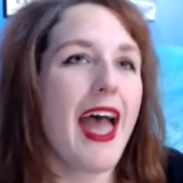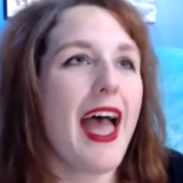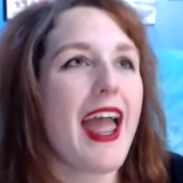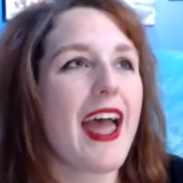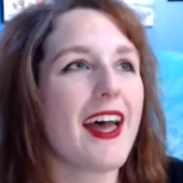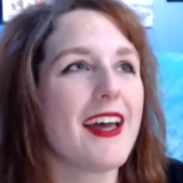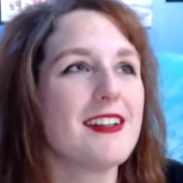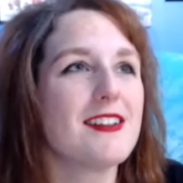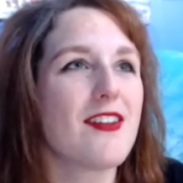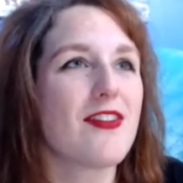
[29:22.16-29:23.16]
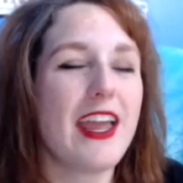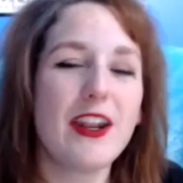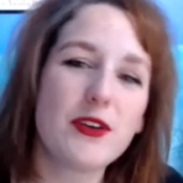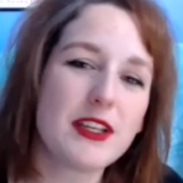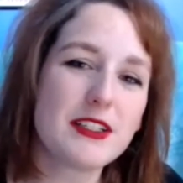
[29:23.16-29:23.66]
and they
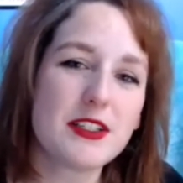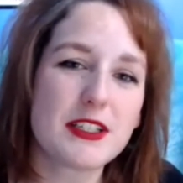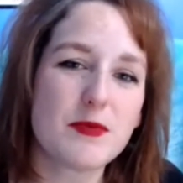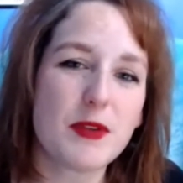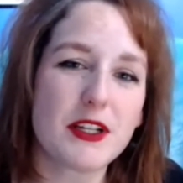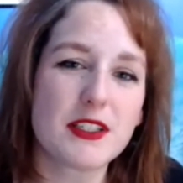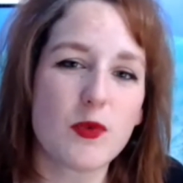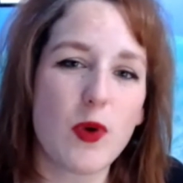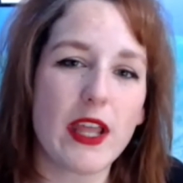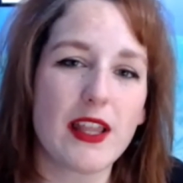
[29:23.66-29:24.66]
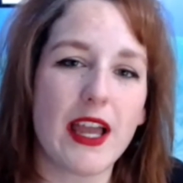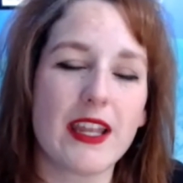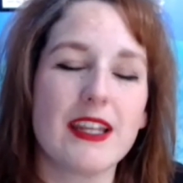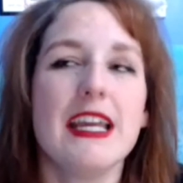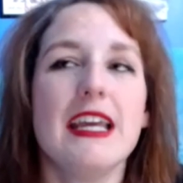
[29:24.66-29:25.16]
don't get to experience the white
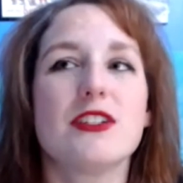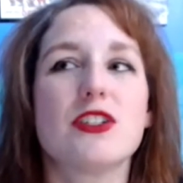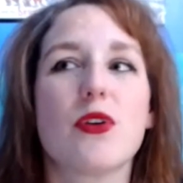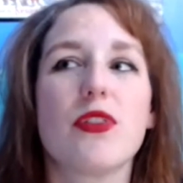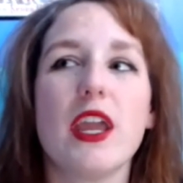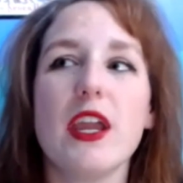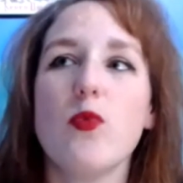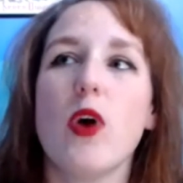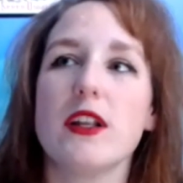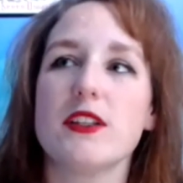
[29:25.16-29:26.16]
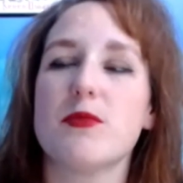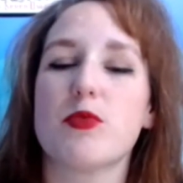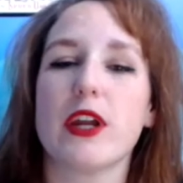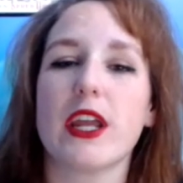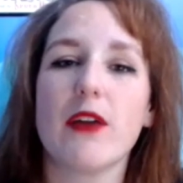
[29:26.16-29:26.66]
light. So they want to
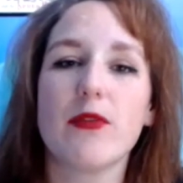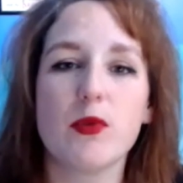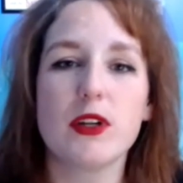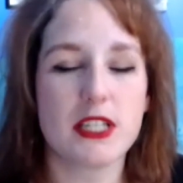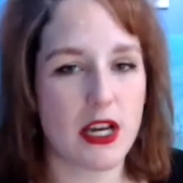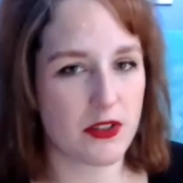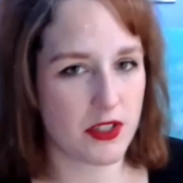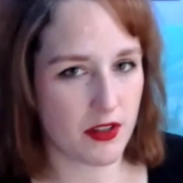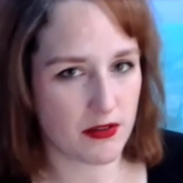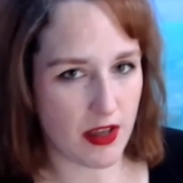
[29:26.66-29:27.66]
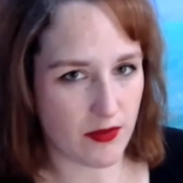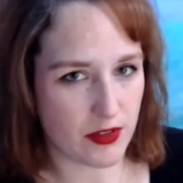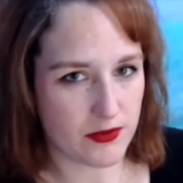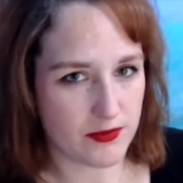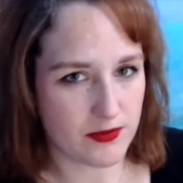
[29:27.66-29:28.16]
bring everyone down to their
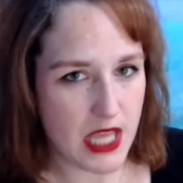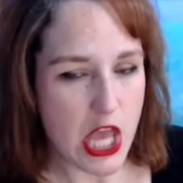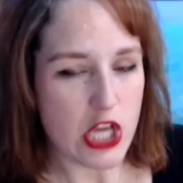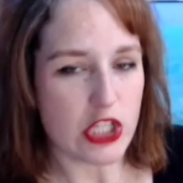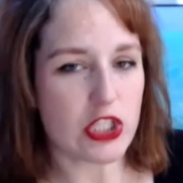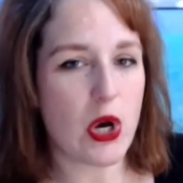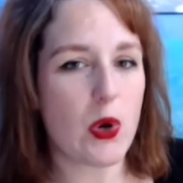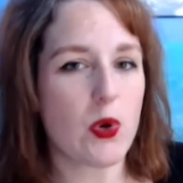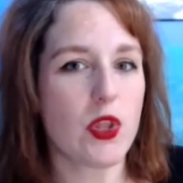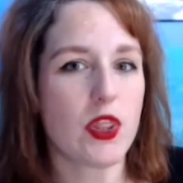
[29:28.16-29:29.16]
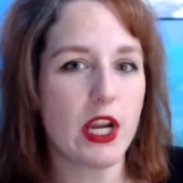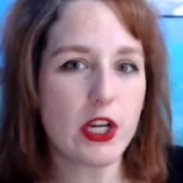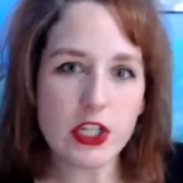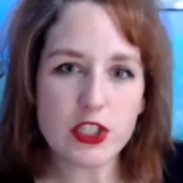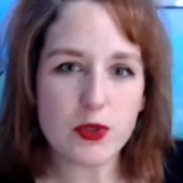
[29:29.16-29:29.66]
level. So they're
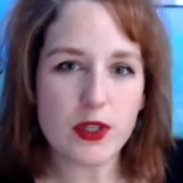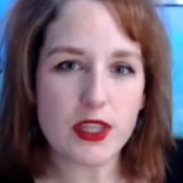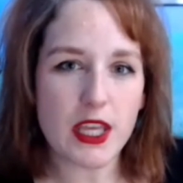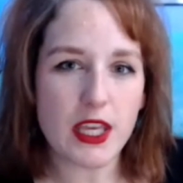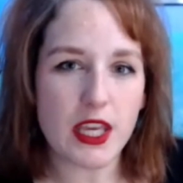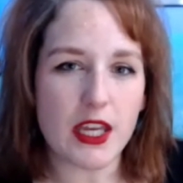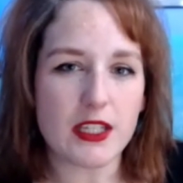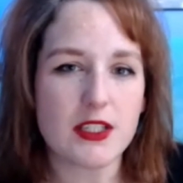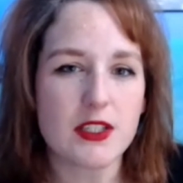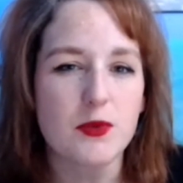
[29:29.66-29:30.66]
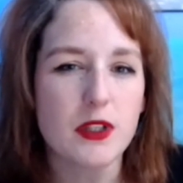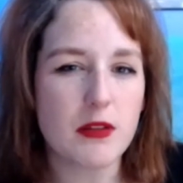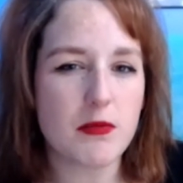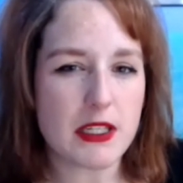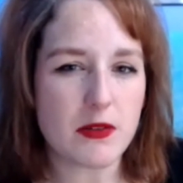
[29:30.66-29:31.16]
going to do what they can to
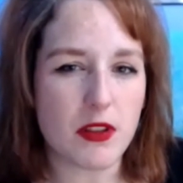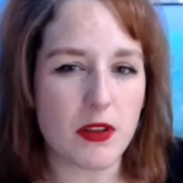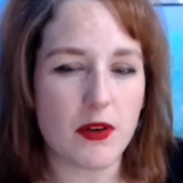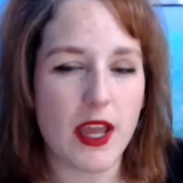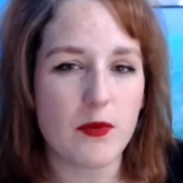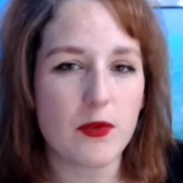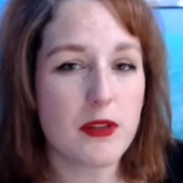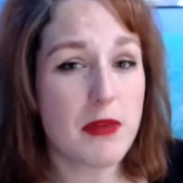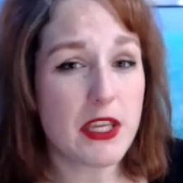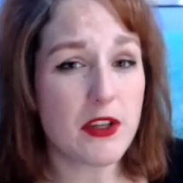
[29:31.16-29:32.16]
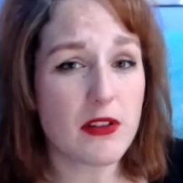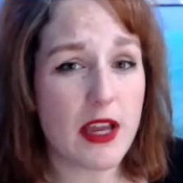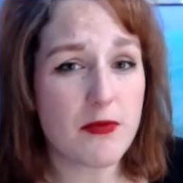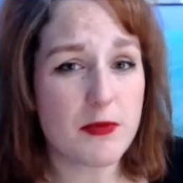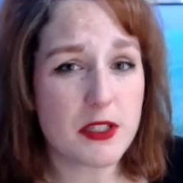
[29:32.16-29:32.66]
really mess with you and really make your
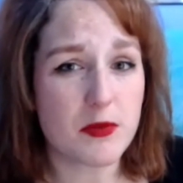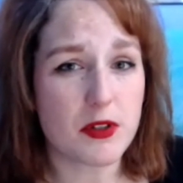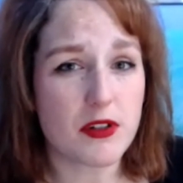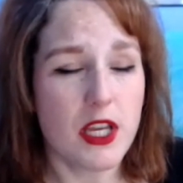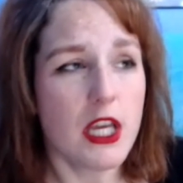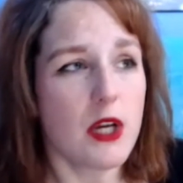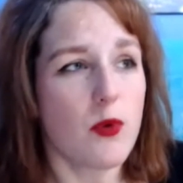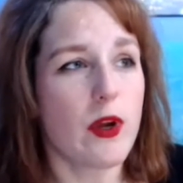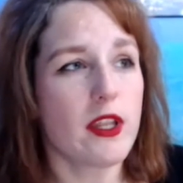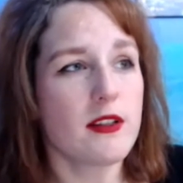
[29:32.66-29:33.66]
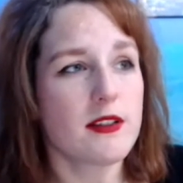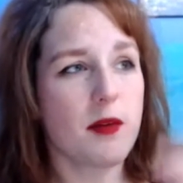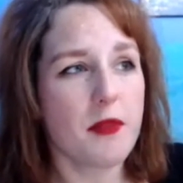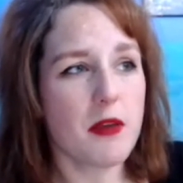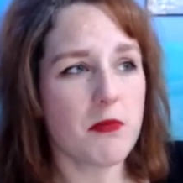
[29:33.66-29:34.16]
life miserable. When
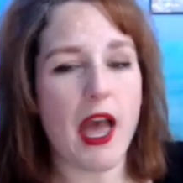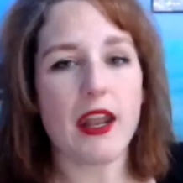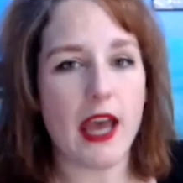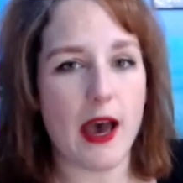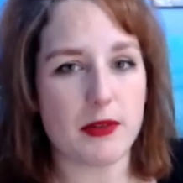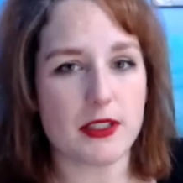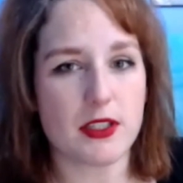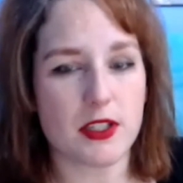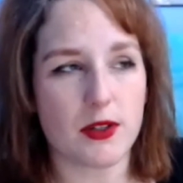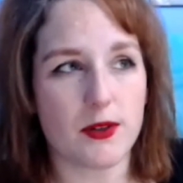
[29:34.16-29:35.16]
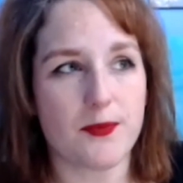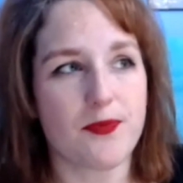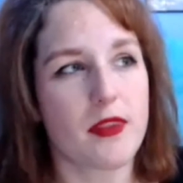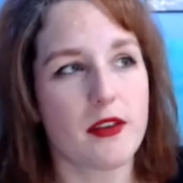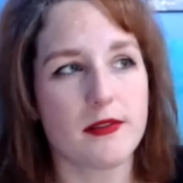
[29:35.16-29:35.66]
something bad happens to you,
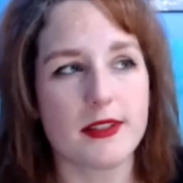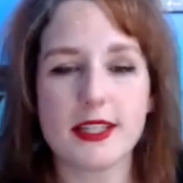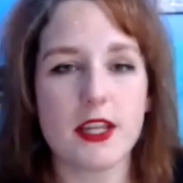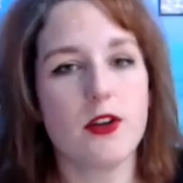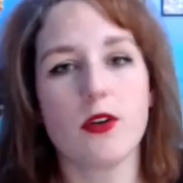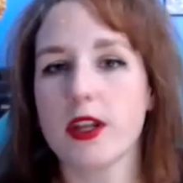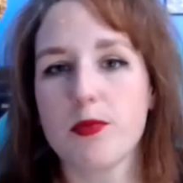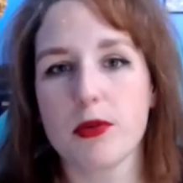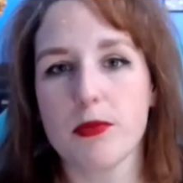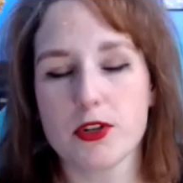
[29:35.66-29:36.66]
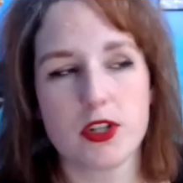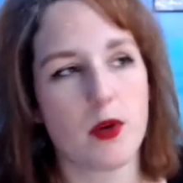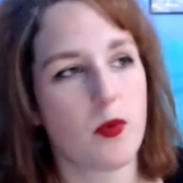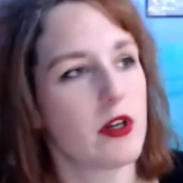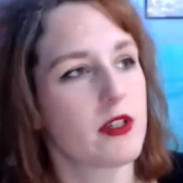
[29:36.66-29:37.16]
let's say you don't get a promotion
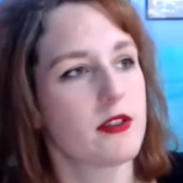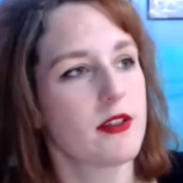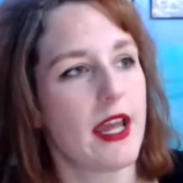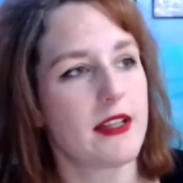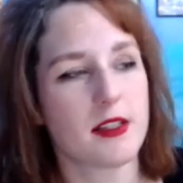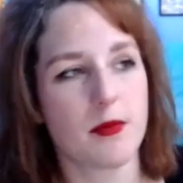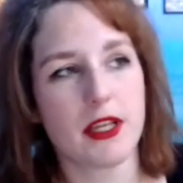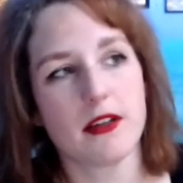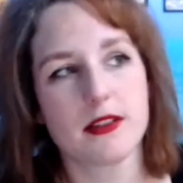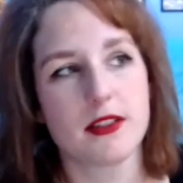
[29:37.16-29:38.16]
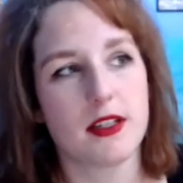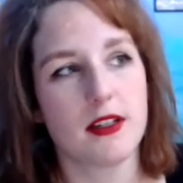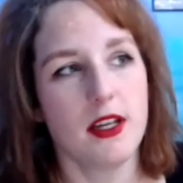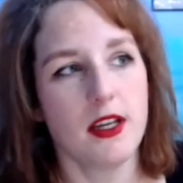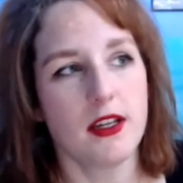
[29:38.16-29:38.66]
at work and somebody else did.
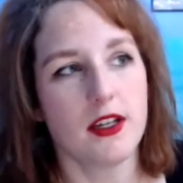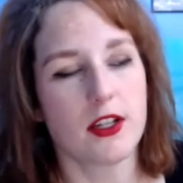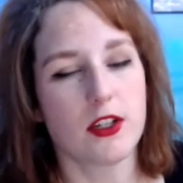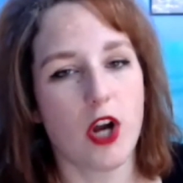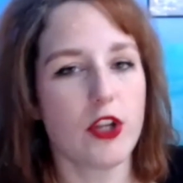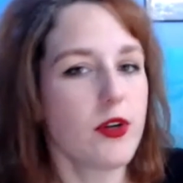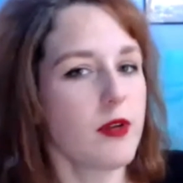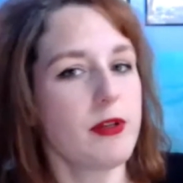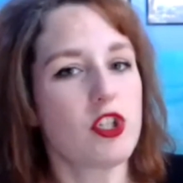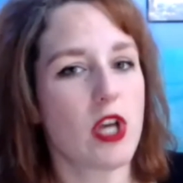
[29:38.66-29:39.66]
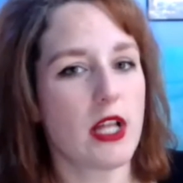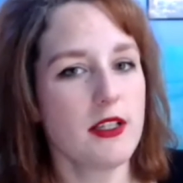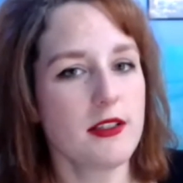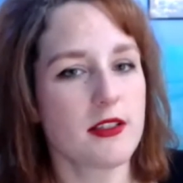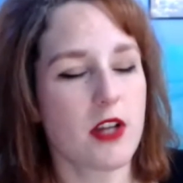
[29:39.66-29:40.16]
Are you going to be
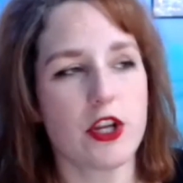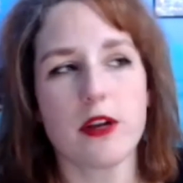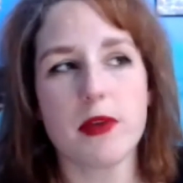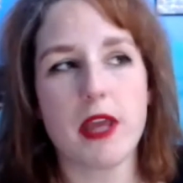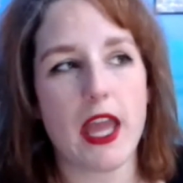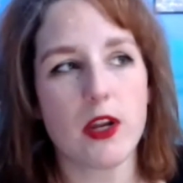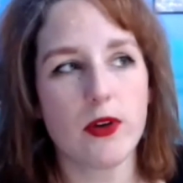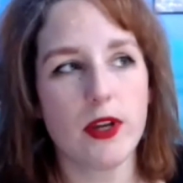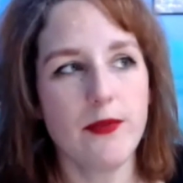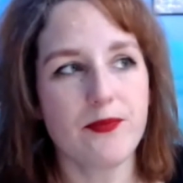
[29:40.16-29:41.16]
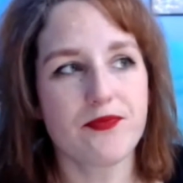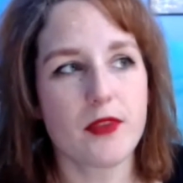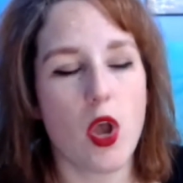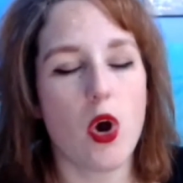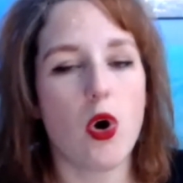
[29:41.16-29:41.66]
jealous? Are you going to be angry?
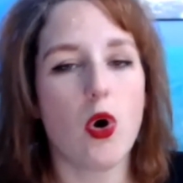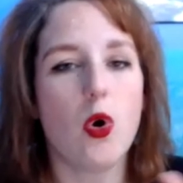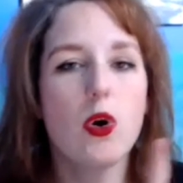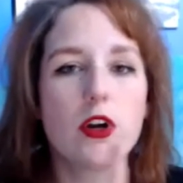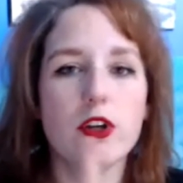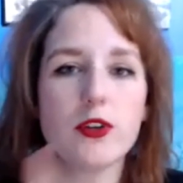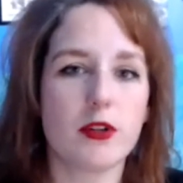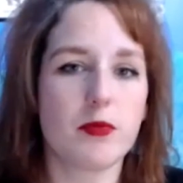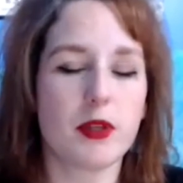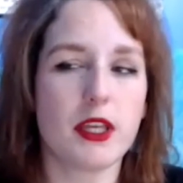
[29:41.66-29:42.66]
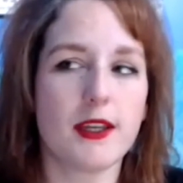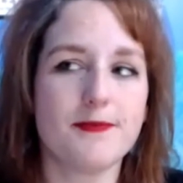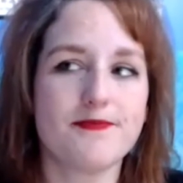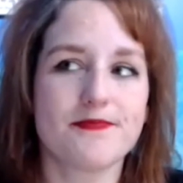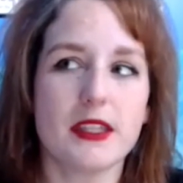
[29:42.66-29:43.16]
Or are you going to
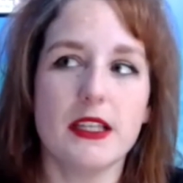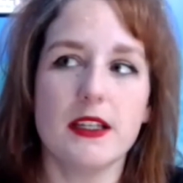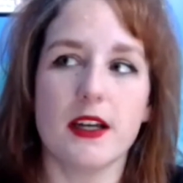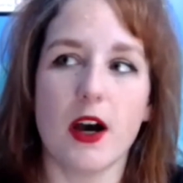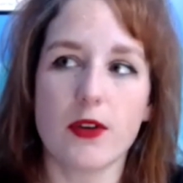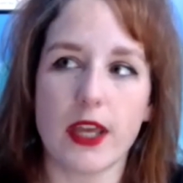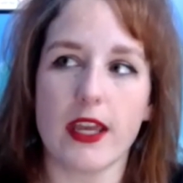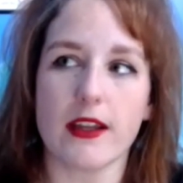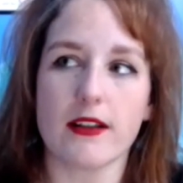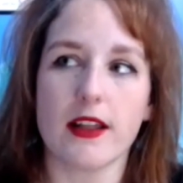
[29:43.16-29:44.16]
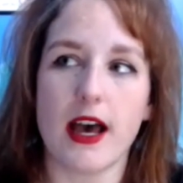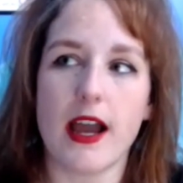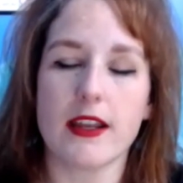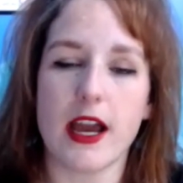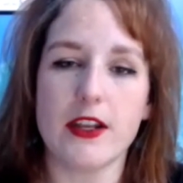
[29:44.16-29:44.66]
be, okay,
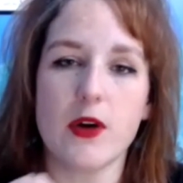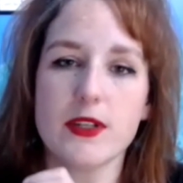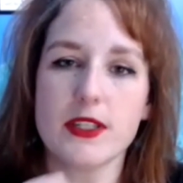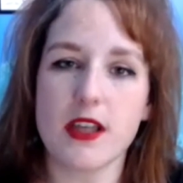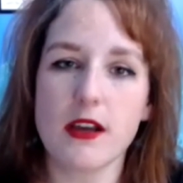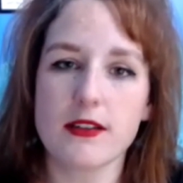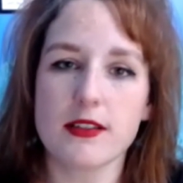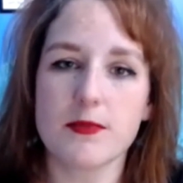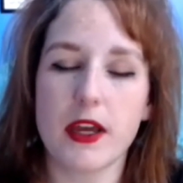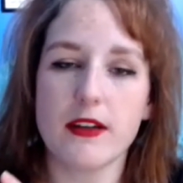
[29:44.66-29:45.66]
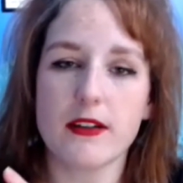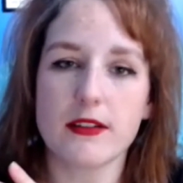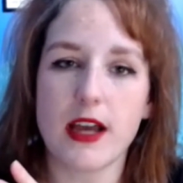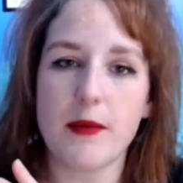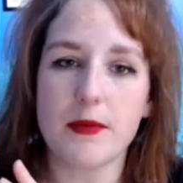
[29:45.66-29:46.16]
I know it sucks, but
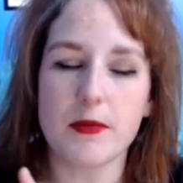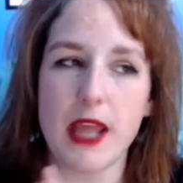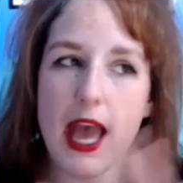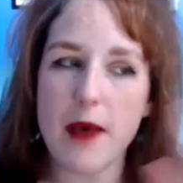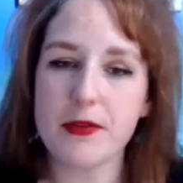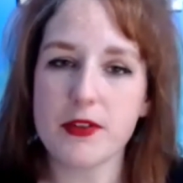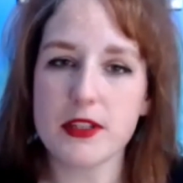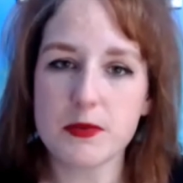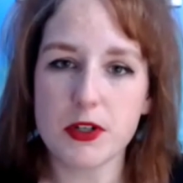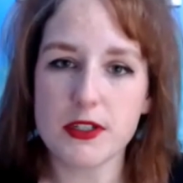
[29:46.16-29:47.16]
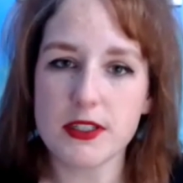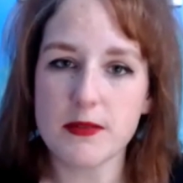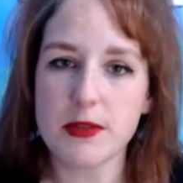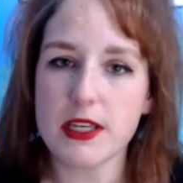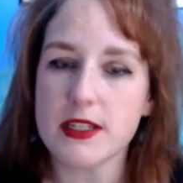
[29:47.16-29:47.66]
I'm going to be happy for this
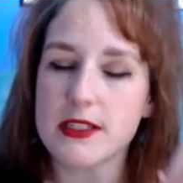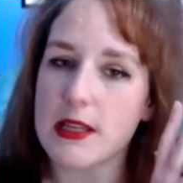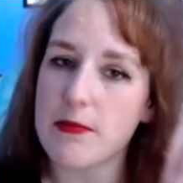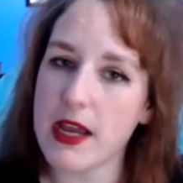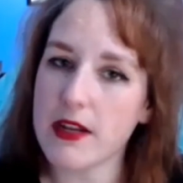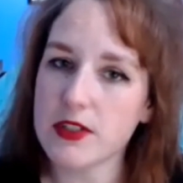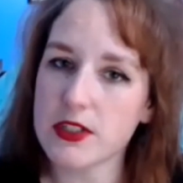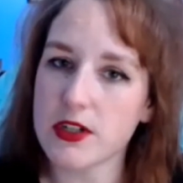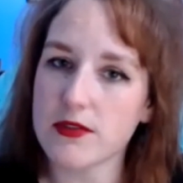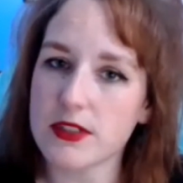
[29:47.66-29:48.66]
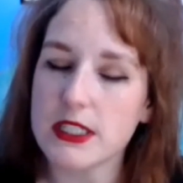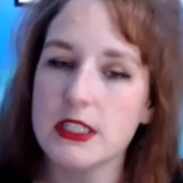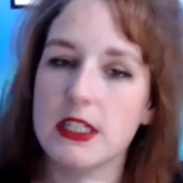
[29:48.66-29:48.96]
person because they might have deserved it,